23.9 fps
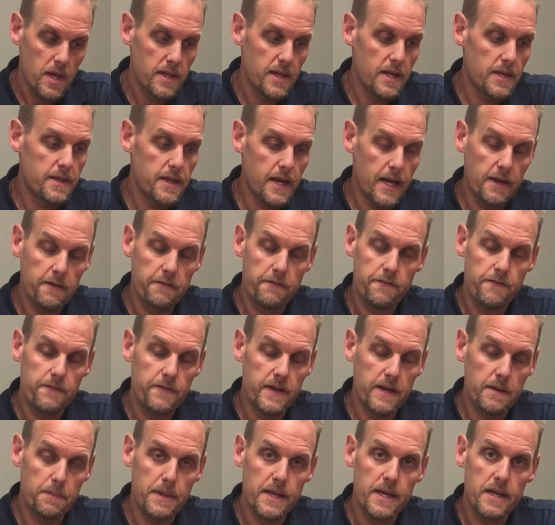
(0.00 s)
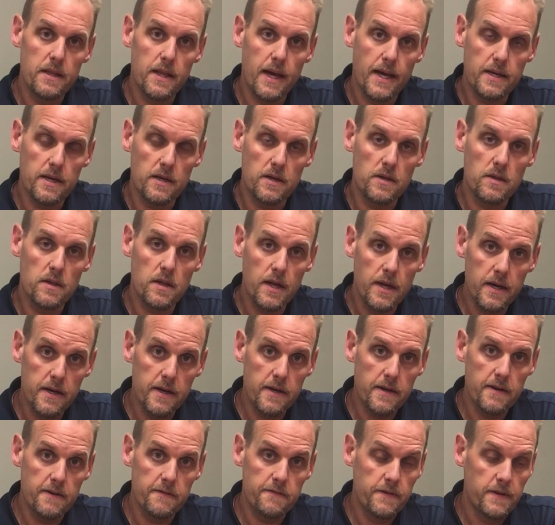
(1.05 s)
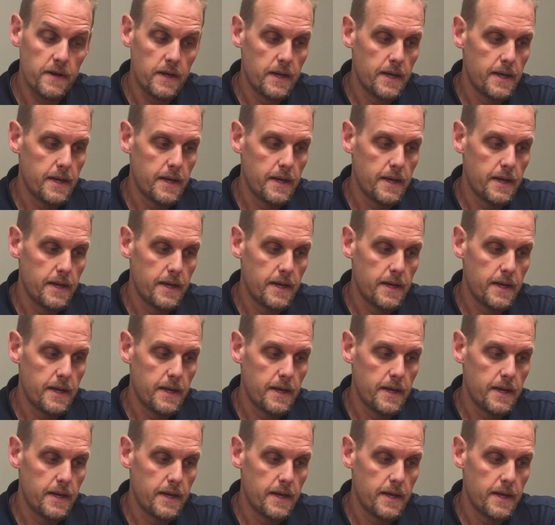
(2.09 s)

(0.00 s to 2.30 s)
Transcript: The thing fit me like a glove.